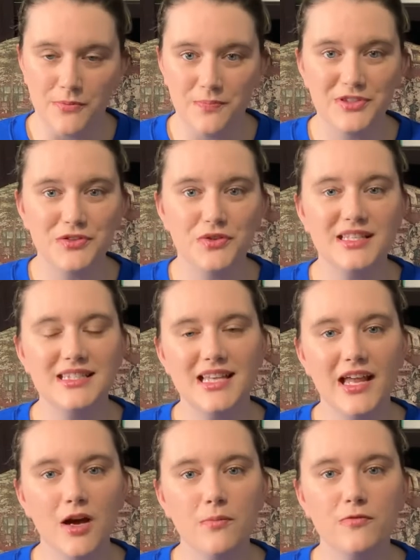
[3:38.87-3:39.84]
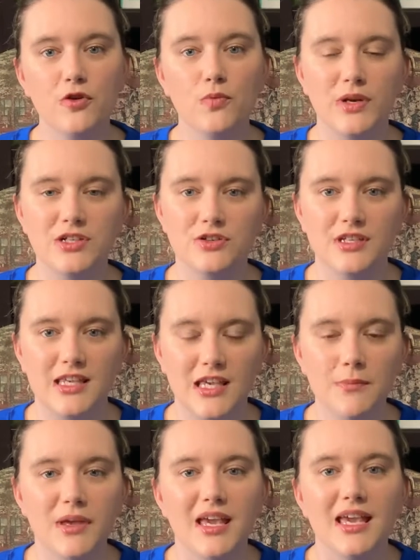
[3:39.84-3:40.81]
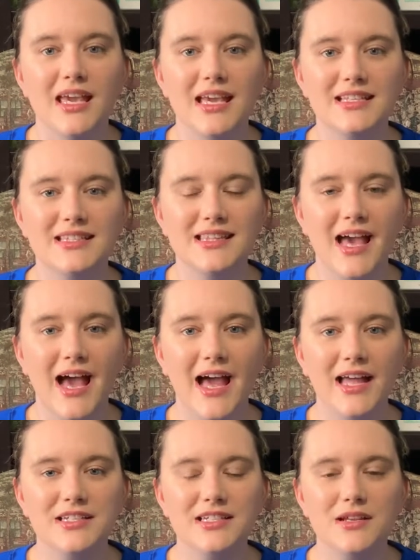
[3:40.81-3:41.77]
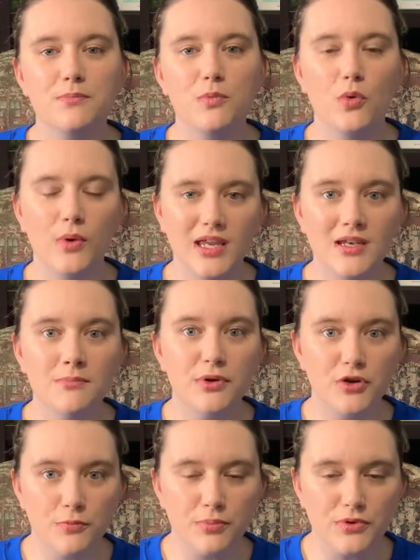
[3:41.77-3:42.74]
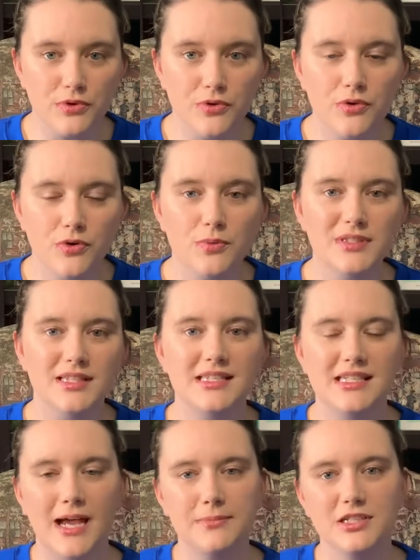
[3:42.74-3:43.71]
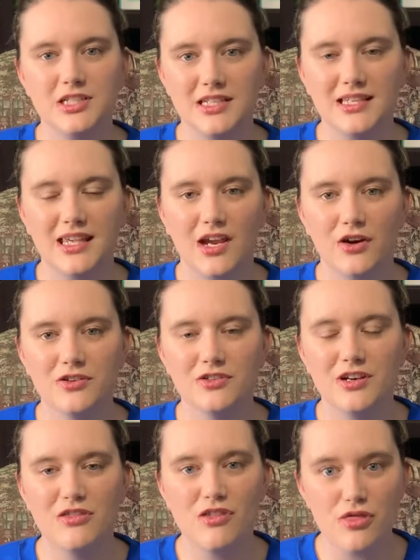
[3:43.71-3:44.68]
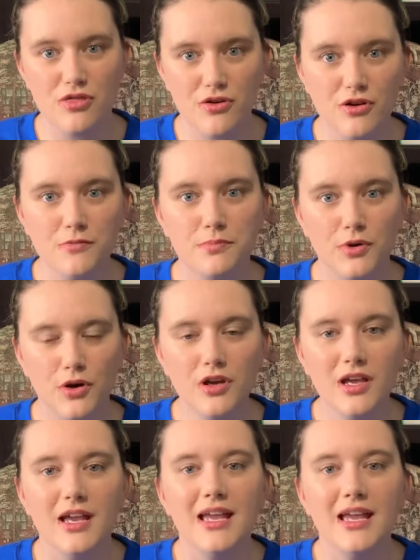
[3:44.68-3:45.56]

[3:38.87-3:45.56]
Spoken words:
So the setup for Winterkeep is that Queen Bitterblue, who was established as a character in the third book,